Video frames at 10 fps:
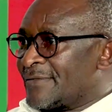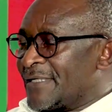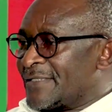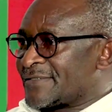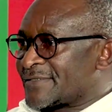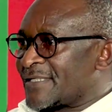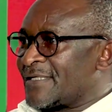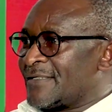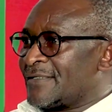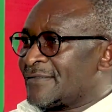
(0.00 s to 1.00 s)
There is
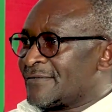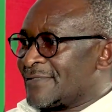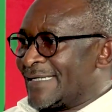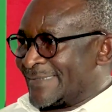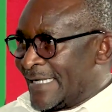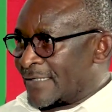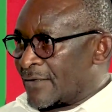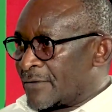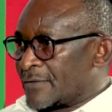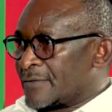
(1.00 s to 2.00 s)
still a
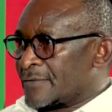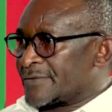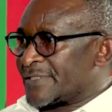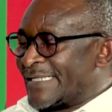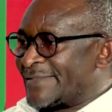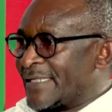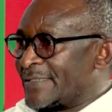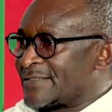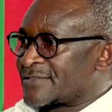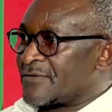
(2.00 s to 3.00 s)
deadlock, and
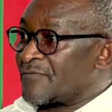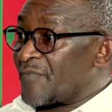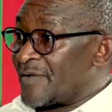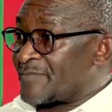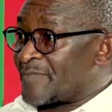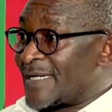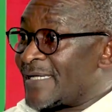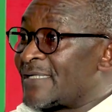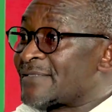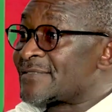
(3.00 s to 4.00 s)
that is confirmed
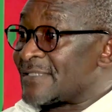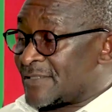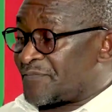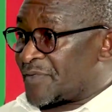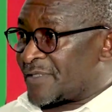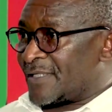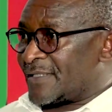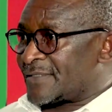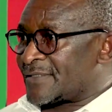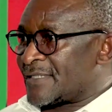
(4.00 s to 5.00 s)
by a
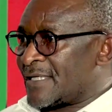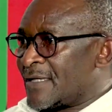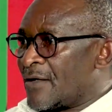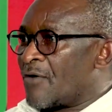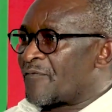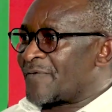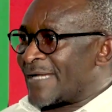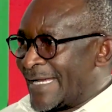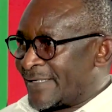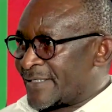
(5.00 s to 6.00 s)
certificate of
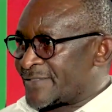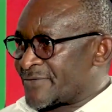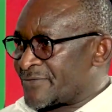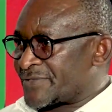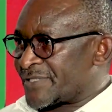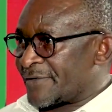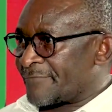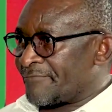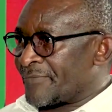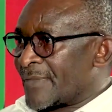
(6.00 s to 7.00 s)
non-resolution.
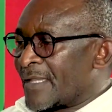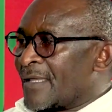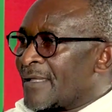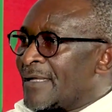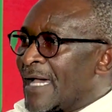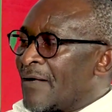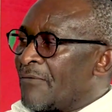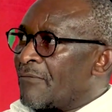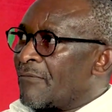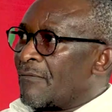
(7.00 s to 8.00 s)

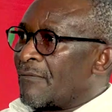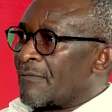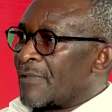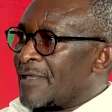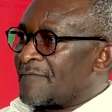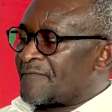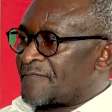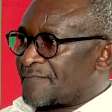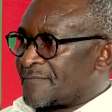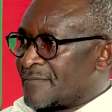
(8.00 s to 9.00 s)
Now,
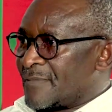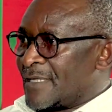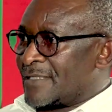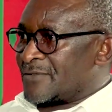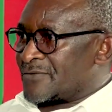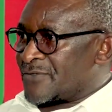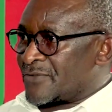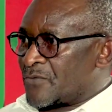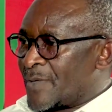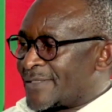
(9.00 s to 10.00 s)
if a
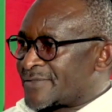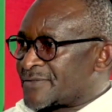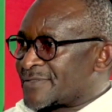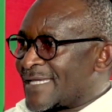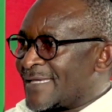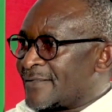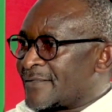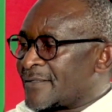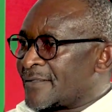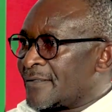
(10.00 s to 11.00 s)
union were to
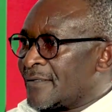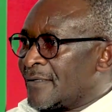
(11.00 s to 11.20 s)
take